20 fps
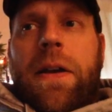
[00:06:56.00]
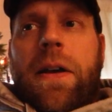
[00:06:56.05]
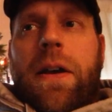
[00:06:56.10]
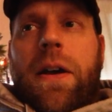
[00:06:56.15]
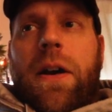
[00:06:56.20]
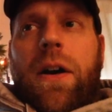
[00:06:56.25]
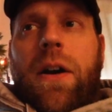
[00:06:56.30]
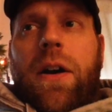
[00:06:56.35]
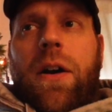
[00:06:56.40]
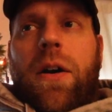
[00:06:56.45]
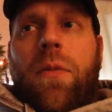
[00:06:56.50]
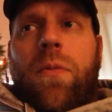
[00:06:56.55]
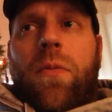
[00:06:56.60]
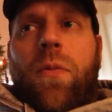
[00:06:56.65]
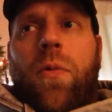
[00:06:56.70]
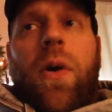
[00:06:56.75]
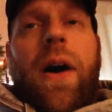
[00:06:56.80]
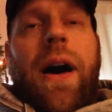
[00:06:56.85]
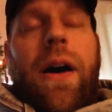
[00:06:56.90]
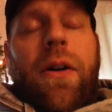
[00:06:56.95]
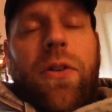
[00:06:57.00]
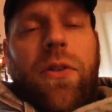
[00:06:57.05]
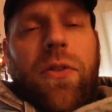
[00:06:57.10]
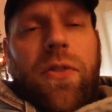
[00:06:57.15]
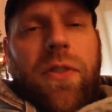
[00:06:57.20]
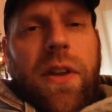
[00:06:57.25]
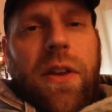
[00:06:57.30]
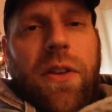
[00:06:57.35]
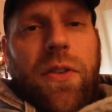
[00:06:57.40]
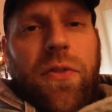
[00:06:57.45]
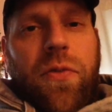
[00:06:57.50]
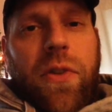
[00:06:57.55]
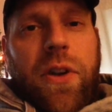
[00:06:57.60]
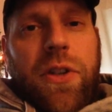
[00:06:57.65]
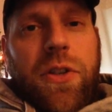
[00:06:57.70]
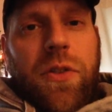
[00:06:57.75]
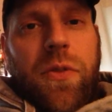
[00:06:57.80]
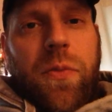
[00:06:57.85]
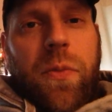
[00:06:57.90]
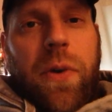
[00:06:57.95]
Well, how do you stay as
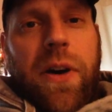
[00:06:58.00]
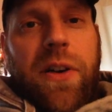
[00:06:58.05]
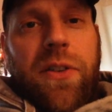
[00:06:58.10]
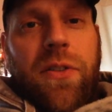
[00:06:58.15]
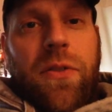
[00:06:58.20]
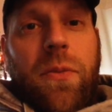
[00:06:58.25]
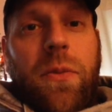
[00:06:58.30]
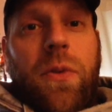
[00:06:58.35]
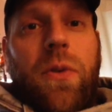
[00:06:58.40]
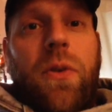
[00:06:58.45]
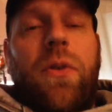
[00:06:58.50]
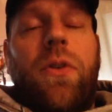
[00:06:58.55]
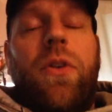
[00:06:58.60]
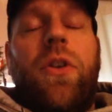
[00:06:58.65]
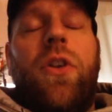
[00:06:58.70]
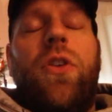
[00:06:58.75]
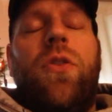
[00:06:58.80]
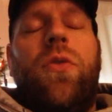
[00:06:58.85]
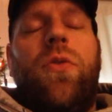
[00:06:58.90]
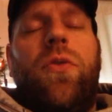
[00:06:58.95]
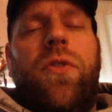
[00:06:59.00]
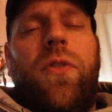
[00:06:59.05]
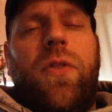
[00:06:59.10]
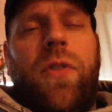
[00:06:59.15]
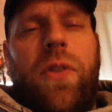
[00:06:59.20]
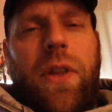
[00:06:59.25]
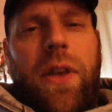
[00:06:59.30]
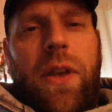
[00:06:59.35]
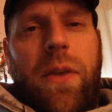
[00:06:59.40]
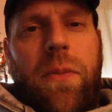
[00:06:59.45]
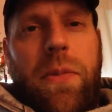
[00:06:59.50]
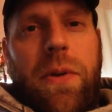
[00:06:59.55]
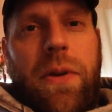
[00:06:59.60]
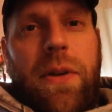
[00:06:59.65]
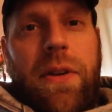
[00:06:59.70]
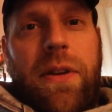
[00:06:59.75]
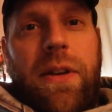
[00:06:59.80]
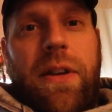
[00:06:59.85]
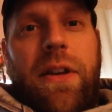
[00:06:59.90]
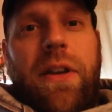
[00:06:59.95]
fresh as possible? You sleep,
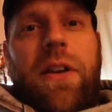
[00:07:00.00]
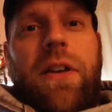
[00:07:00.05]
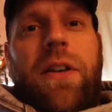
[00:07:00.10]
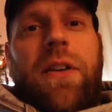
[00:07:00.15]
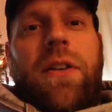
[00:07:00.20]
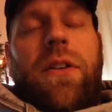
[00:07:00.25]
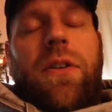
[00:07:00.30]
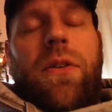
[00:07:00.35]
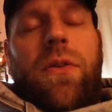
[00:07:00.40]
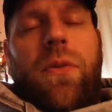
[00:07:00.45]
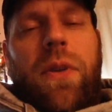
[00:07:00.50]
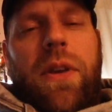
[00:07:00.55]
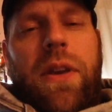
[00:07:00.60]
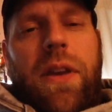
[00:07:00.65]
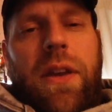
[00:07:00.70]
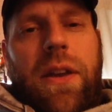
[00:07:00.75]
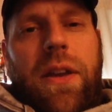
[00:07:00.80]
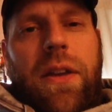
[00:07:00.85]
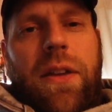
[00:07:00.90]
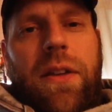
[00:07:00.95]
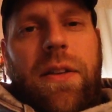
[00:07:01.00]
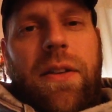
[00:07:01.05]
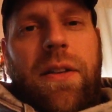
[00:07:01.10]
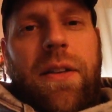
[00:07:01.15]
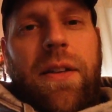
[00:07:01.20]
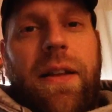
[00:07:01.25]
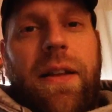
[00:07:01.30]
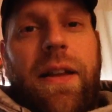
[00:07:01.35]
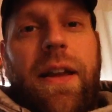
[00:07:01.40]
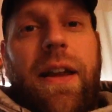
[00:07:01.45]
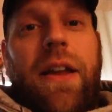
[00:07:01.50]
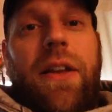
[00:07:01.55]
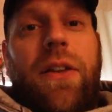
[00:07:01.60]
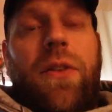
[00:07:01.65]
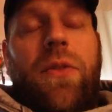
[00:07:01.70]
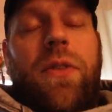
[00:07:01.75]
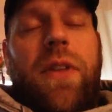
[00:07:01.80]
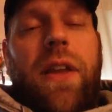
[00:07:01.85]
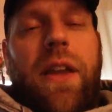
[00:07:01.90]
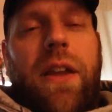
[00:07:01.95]
you eat, and
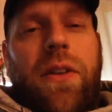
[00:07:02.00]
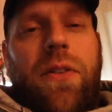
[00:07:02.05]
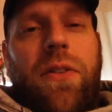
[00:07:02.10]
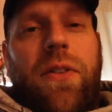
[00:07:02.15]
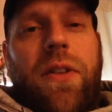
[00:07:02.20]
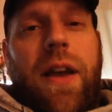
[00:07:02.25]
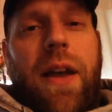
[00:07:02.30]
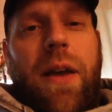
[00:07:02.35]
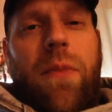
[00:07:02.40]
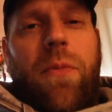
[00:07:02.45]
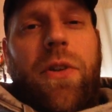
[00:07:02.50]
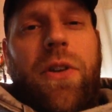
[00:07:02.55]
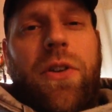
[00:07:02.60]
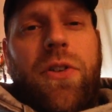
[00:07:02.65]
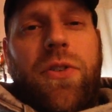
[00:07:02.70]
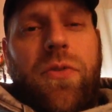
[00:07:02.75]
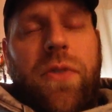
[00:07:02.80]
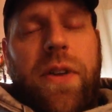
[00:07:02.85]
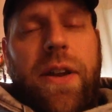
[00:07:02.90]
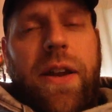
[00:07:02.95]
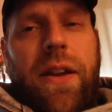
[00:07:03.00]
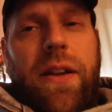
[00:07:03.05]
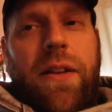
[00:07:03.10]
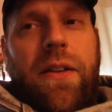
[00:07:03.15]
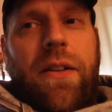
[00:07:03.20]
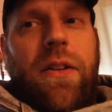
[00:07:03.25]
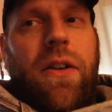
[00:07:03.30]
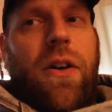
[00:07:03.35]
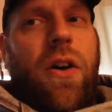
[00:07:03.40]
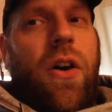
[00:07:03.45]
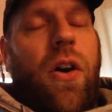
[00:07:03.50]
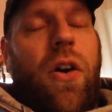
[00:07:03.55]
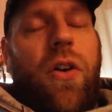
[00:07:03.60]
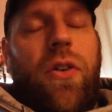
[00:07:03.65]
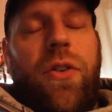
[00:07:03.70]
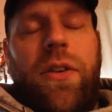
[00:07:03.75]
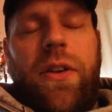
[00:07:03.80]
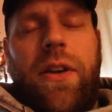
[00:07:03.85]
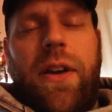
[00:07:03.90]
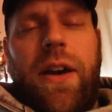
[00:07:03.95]
you take your time when you train. All
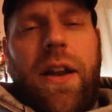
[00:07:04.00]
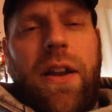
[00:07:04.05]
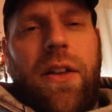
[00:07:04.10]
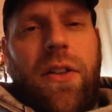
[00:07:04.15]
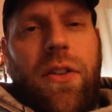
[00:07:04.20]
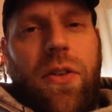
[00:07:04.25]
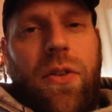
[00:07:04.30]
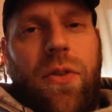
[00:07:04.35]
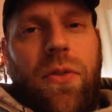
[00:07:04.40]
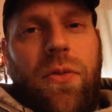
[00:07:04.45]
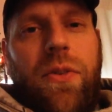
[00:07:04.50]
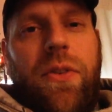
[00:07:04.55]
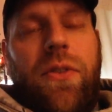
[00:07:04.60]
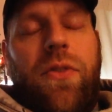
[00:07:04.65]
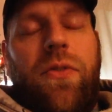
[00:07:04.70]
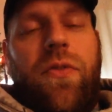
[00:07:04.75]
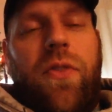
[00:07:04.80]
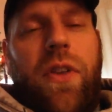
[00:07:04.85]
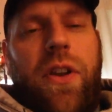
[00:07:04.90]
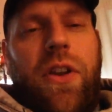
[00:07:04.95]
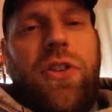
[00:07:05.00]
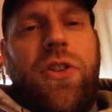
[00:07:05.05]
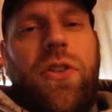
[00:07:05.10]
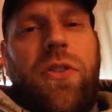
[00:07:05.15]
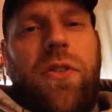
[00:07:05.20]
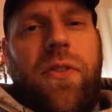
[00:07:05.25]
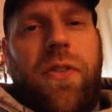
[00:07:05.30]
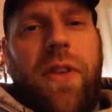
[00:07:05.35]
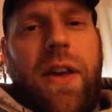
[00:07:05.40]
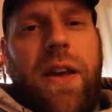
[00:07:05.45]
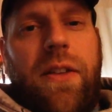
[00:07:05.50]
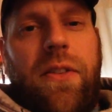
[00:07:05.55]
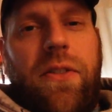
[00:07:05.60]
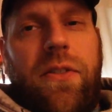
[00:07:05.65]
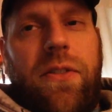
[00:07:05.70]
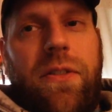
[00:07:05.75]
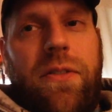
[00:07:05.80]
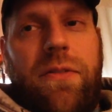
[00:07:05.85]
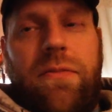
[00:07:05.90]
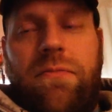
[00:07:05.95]
you got to do is finish your
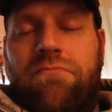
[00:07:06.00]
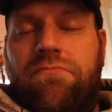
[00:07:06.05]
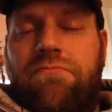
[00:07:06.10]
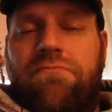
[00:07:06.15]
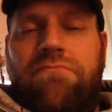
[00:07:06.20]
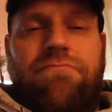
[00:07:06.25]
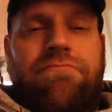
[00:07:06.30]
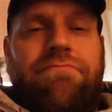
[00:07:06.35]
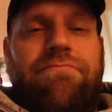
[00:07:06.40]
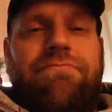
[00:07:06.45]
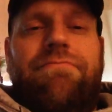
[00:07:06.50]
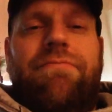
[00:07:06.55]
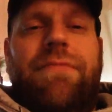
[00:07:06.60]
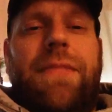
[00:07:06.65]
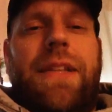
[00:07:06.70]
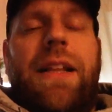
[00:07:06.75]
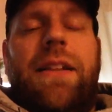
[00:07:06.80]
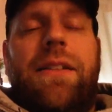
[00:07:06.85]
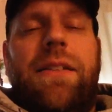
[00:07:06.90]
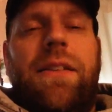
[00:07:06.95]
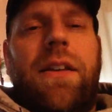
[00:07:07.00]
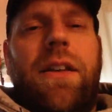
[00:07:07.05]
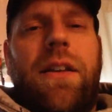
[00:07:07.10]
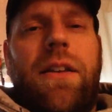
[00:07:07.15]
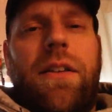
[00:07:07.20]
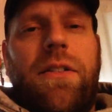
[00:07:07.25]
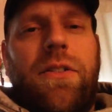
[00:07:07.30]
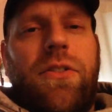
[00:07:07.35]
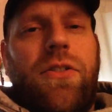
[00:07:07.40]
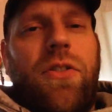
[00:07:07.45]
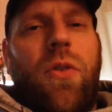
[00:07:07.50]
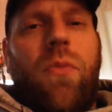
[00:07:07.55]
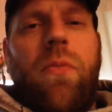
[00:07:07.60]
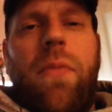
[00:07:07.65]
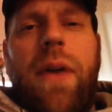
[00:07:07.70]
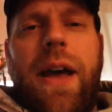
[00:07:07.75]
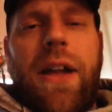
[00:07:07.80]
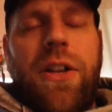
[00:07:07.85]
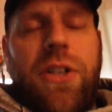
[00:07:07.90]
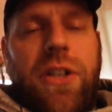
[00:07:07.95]
sets. That's it. It's no
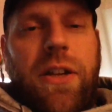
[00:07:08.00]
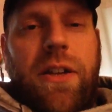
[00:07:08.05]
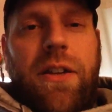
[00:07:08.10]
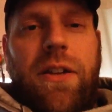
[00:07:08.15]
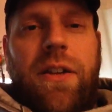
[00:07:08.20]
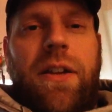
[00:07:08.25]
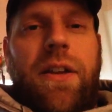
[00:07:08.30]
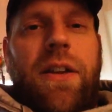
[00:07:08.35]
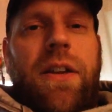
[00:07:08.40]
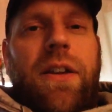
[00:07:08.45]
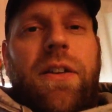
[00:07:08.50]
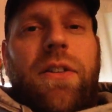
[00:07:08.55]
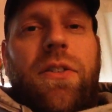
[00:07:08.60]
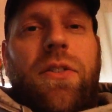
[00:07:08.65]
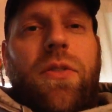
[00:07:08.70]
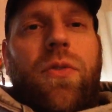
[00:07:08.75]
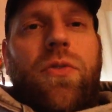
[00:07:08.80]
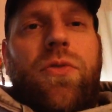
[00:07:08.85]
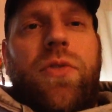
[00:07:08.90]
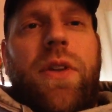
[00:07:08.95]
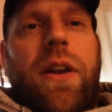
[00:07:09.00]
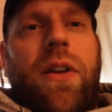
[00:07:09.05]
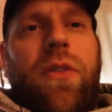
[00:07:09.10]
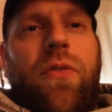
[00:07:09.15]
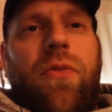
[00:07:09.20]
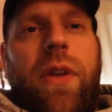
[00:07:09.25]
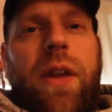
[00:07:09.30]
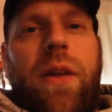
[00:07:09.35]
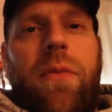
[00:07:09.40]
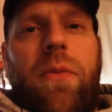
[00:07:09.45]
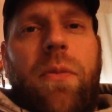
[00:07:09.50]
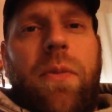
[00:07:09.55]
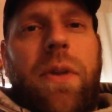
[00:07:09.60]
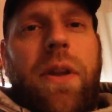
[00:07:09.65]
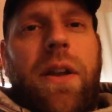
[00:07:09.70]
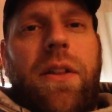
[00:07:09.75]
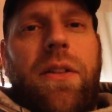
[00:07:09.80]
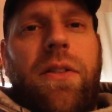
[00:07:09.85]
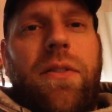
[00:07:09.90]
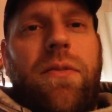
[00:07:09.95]
magic. Don't try to cram them
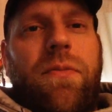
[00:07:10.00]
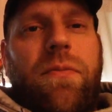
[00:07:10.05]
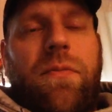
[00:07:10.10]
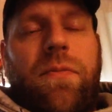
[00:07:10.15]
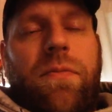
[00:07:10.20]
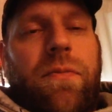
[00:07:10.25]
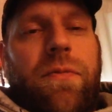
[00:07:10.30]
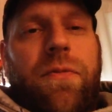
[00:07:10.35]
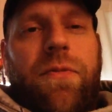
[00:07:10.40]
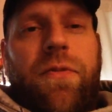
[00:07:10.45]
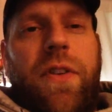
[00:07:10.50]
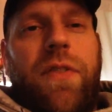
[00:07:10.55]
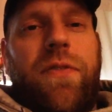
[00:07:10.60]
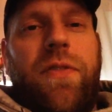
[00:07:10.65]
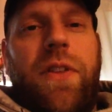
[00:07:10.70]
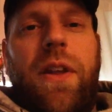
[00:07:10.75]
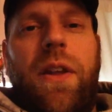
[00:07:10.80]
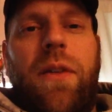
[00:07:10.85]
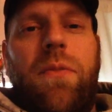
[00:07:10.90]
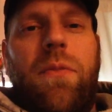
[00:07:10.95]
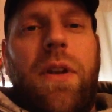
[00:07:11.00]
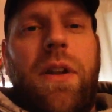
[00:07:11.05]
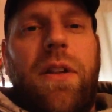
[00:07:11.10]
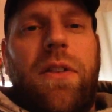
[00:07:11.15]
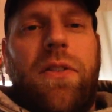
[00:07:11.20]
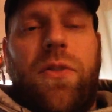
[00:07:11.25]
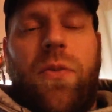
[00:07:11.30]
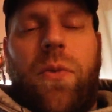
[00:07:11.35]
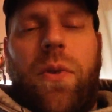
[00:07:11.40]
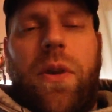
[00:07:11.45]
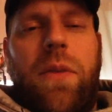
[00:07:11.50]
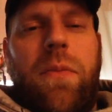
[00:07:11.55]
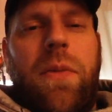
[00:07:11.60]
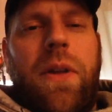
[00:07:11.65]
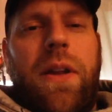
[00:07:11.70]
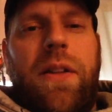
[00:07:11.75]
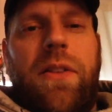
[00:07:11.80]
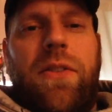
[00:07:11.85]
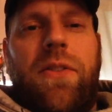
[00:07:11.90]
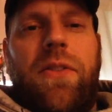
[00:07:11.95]
in 15 minutes, 20
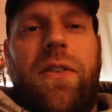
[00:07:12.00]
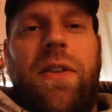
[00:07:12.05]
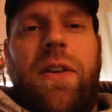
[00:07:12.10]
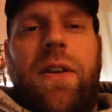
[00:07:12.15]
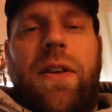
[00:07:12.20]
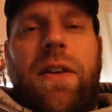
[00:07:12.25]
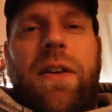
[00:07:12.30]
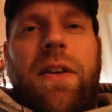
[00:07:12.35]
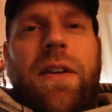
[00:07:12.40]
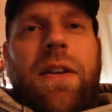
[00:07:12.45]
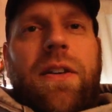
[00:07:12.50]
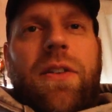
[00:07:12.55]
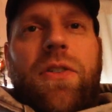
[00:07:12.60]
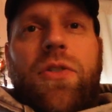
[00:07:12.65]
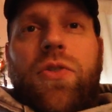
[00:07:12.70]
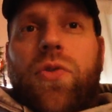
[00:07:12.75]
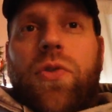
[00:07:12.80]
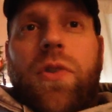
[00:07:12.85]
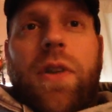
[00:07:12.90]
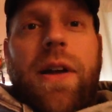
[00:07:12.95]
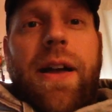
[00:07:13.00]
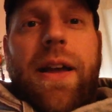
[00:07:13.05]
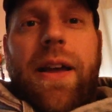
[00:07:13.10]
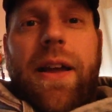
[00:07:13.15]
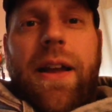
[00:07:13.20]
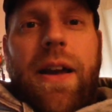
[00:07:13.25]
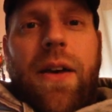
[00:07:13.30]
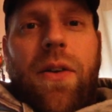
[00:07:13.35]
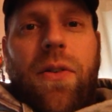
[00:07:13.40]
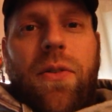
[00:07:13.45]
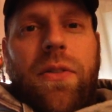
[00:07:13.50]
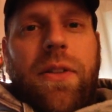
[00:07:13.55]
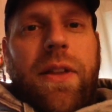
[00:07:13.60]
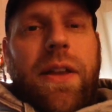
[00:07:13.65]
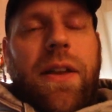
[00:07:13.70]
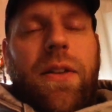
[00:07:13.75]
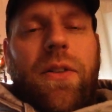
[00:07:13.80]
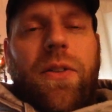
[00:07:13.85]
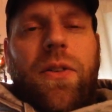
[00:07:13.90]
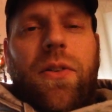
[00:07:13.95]
minutes. Drag it out.
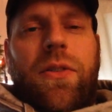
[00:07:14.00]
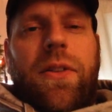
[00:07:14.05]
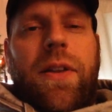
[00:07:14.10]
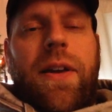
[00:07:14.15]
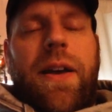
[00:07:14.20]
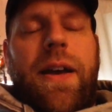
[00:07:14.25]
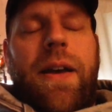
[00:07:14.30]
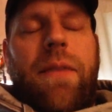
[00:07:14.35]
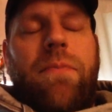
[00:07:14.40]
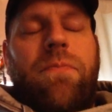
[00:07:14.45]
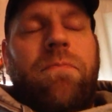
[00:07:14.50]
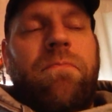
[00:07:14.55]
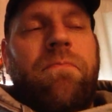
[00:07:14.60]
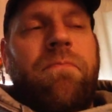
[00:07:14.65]
Take a little time.